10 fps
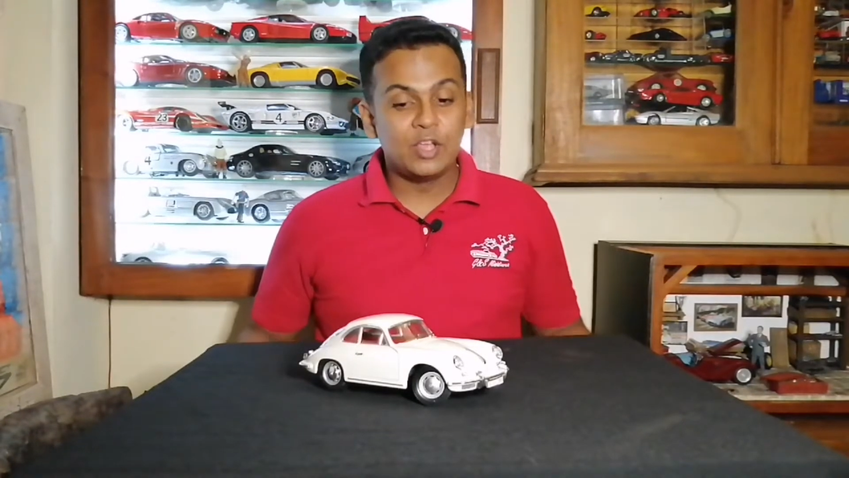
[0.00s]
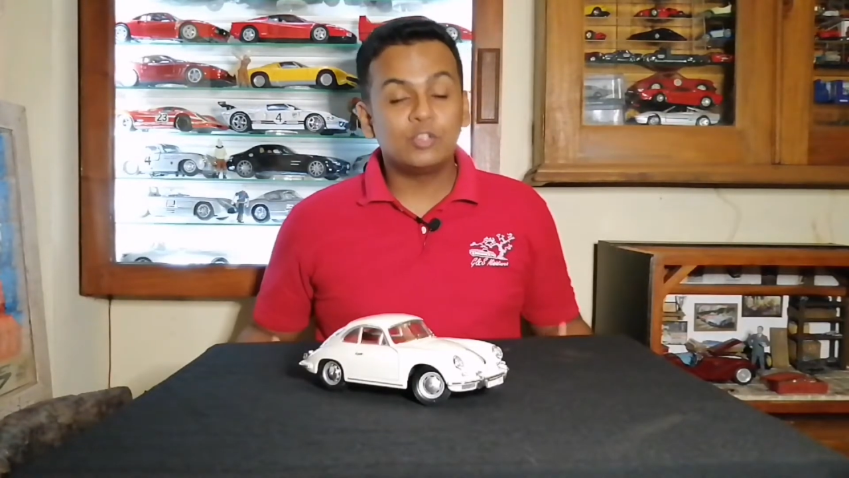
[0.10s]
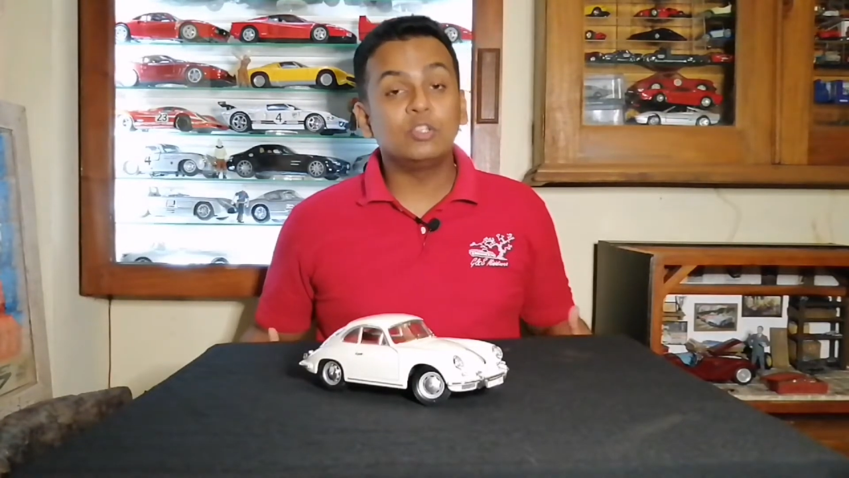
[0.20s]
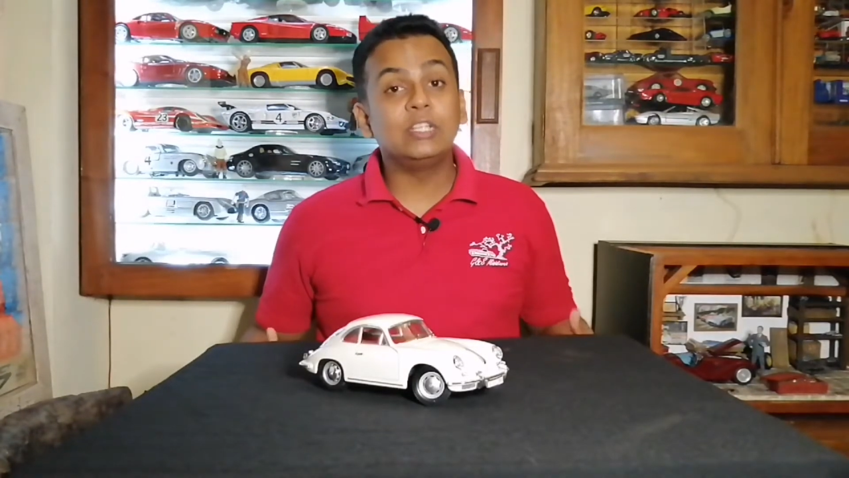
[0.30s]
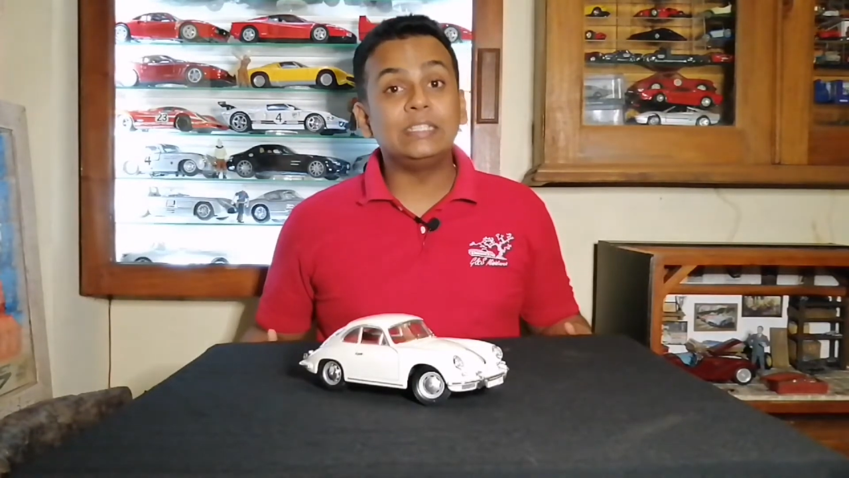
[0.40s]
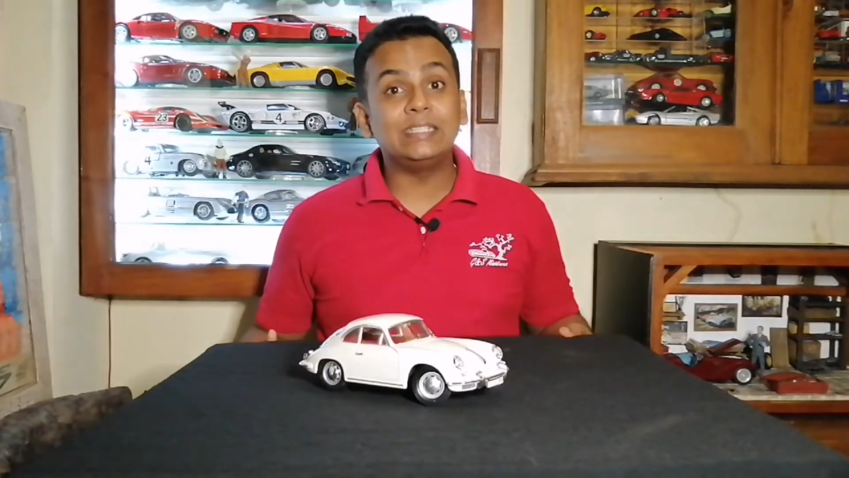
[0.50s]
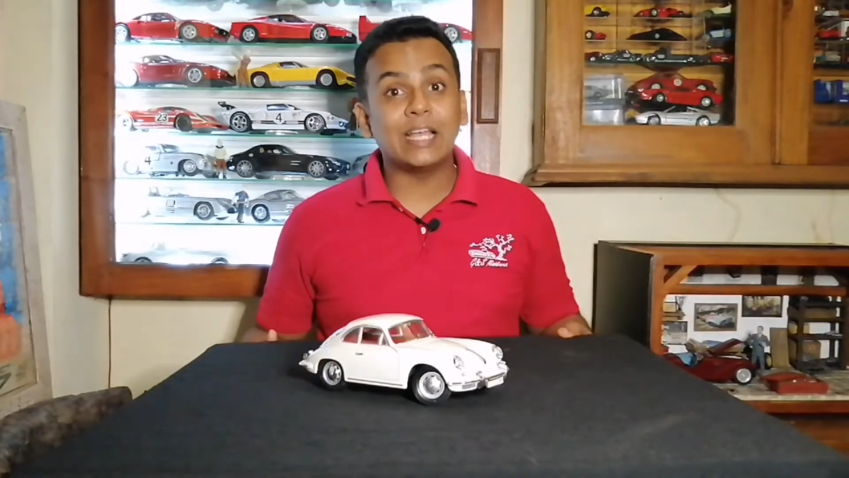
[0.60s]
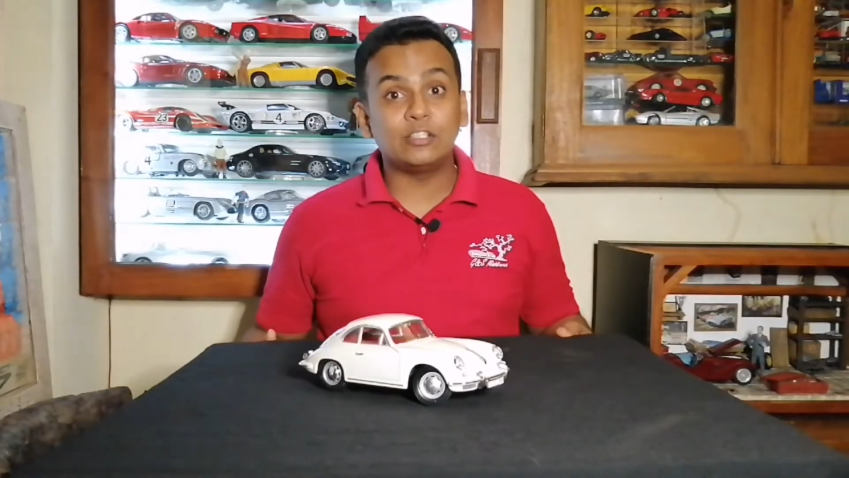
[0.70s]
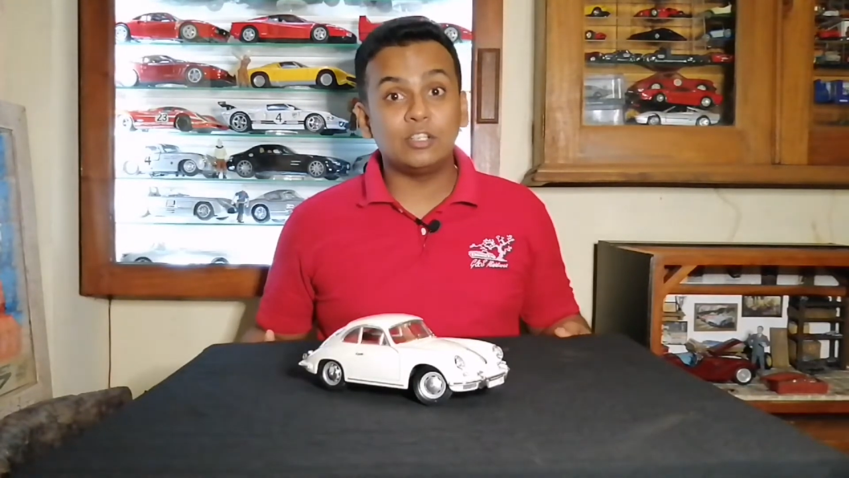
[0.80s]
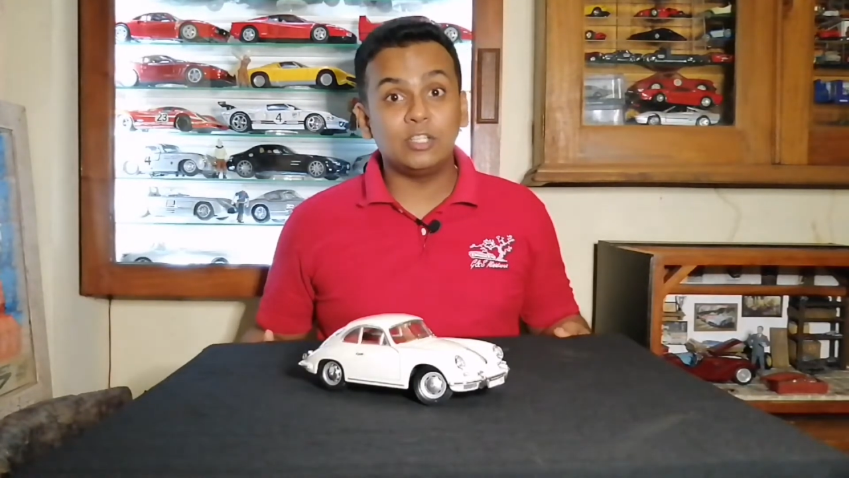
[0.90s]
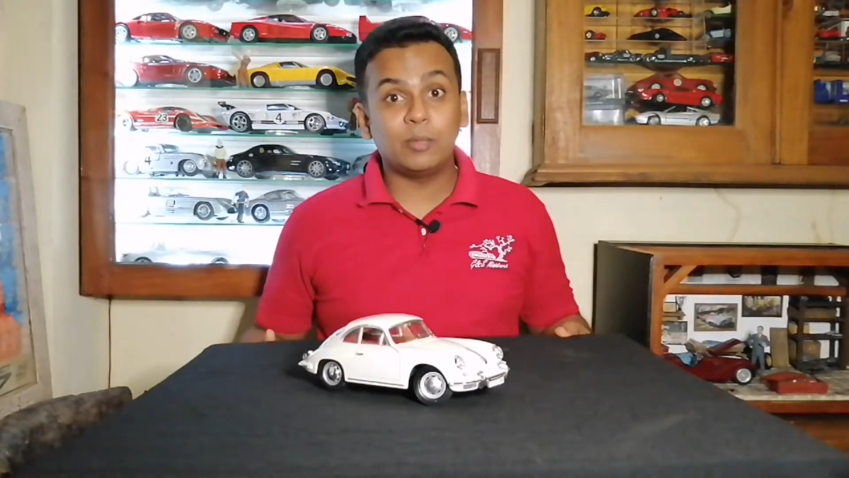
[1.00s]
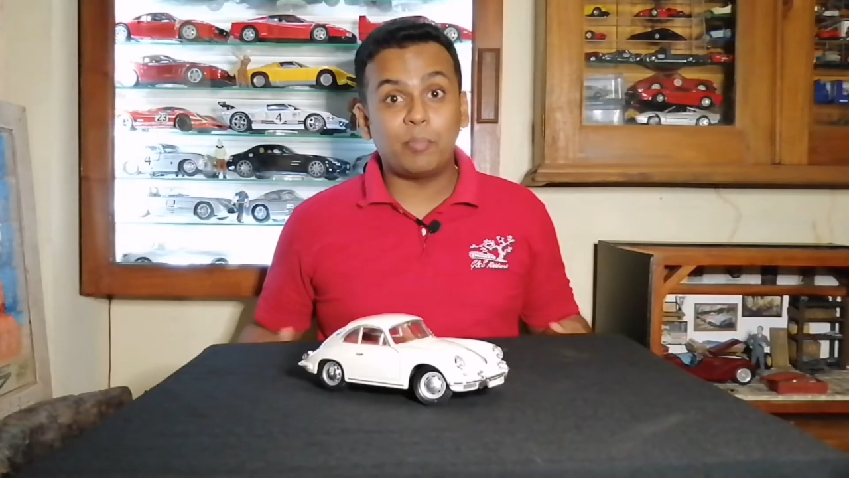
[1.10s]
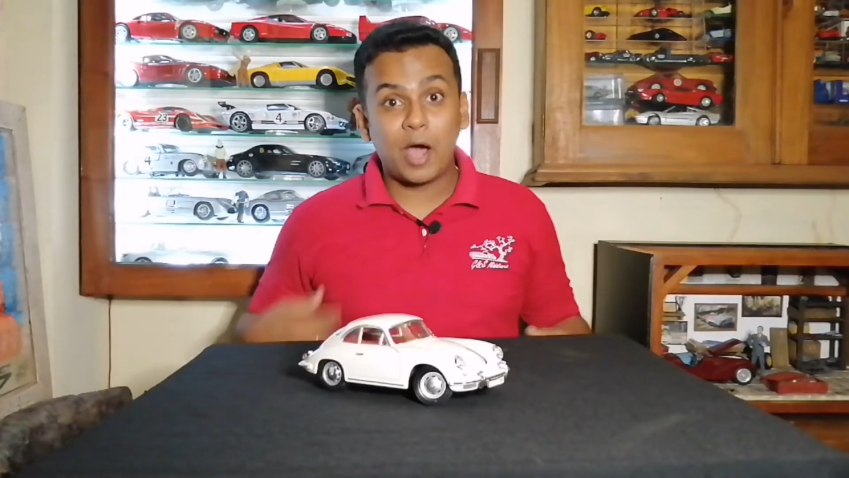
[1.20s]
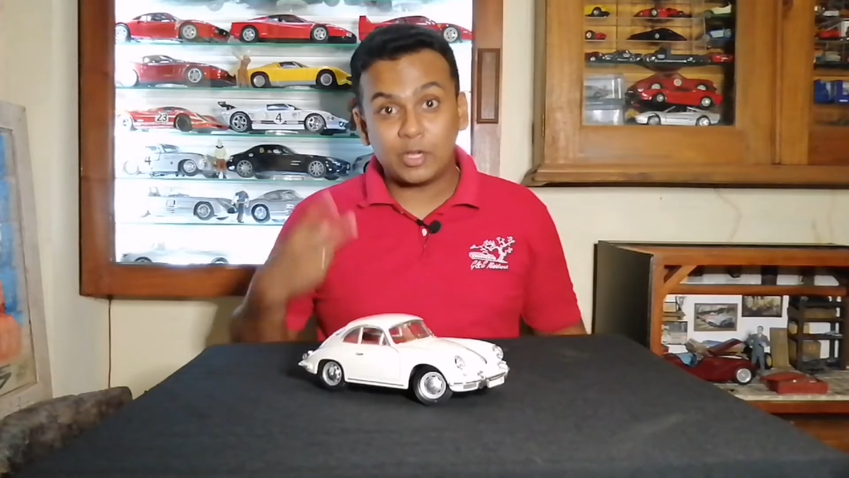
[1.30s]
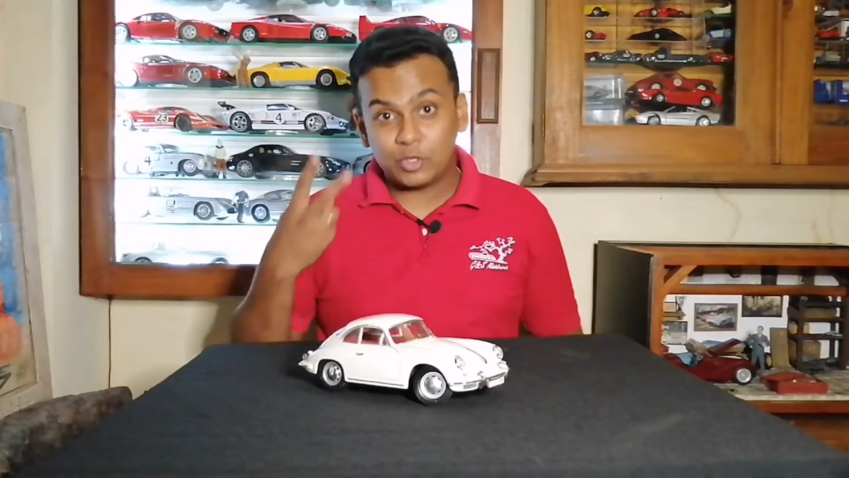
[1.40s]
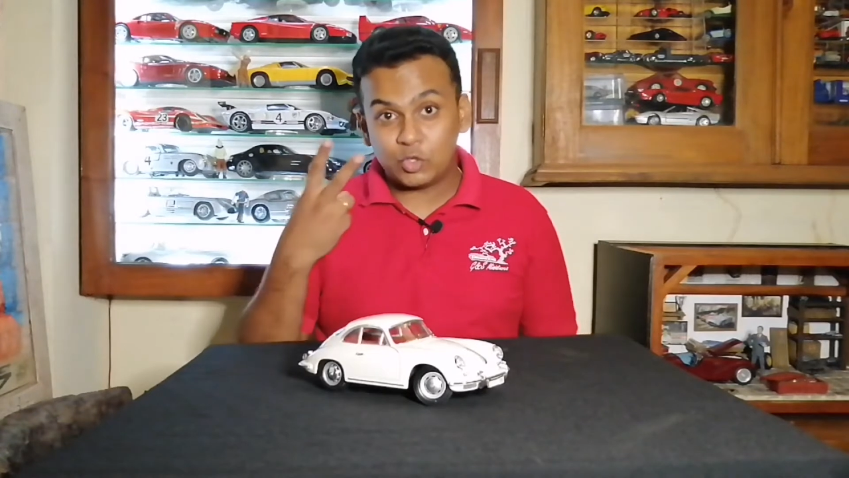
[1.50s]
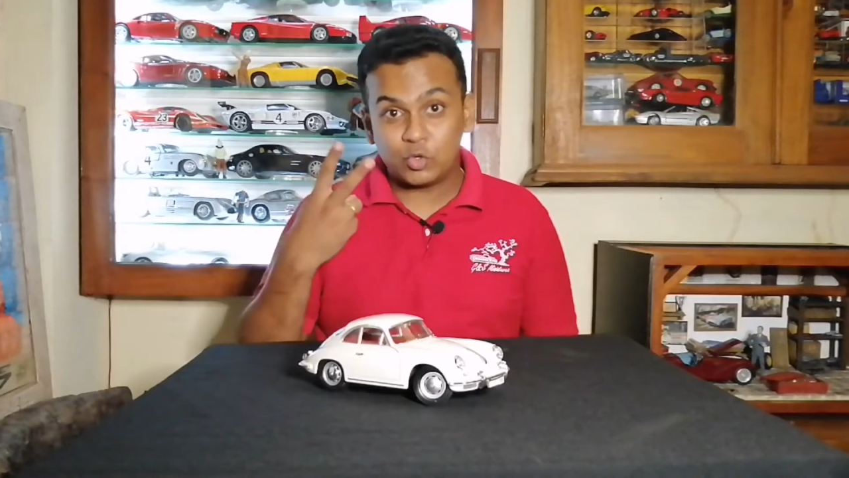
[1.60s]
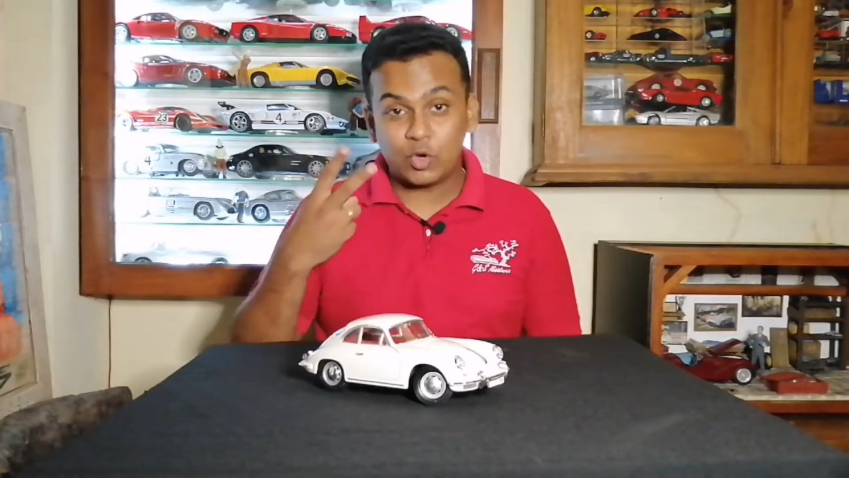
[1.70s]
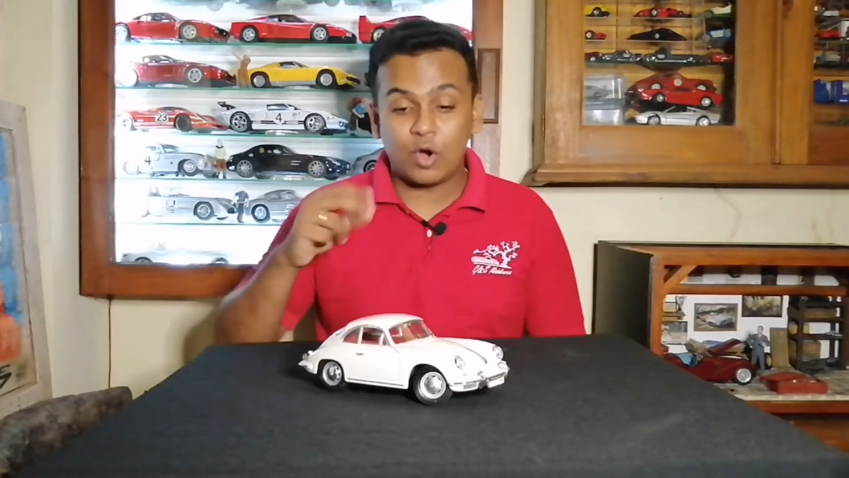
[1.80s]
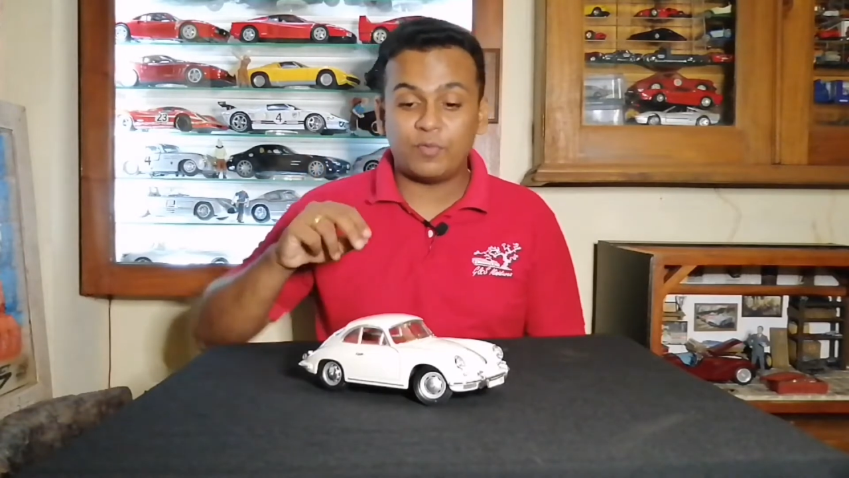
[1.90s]
So this is actually the part
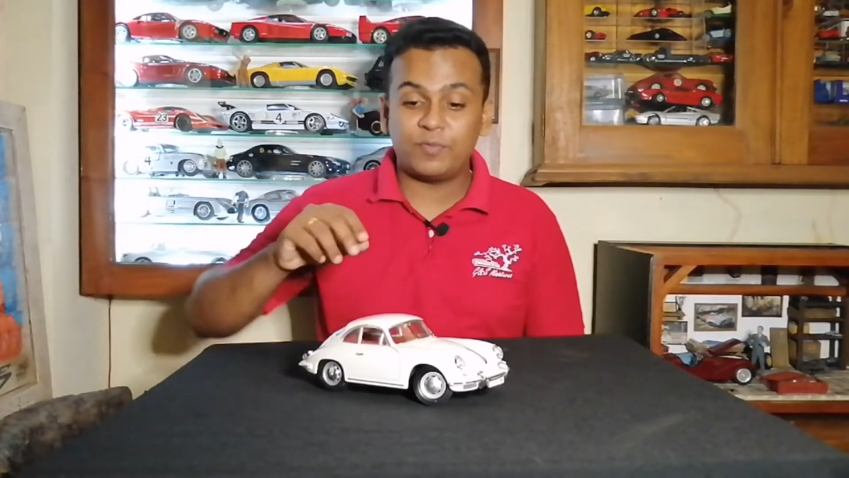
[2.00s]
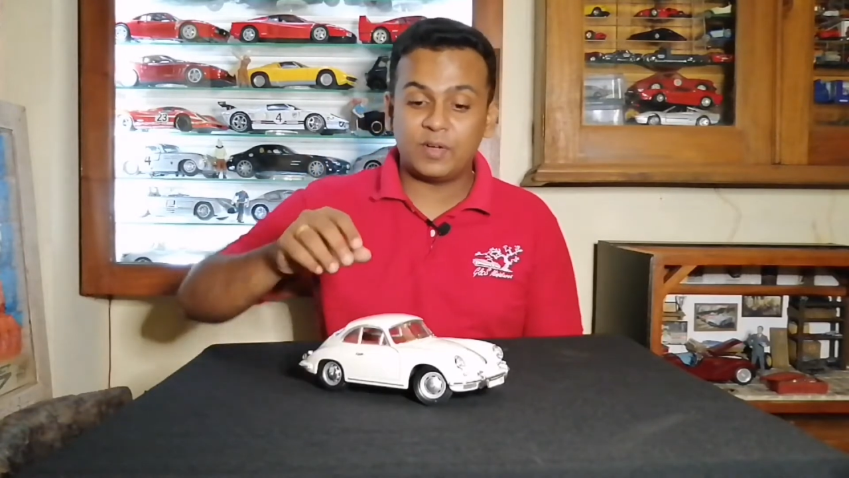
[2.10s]
2 of